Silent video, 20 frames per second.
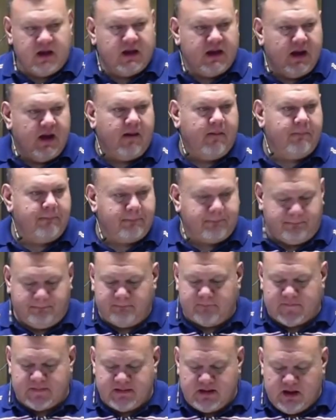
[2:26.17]
Yeah.
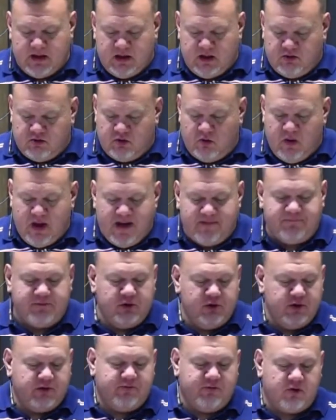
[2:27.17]
So, we have
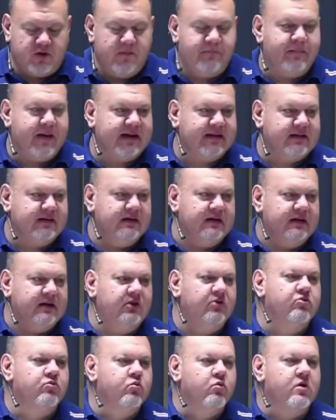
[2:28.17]
to look for a pattern in
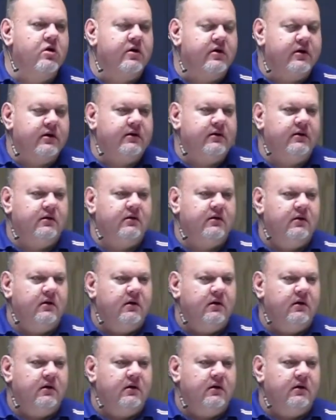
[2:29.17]
his word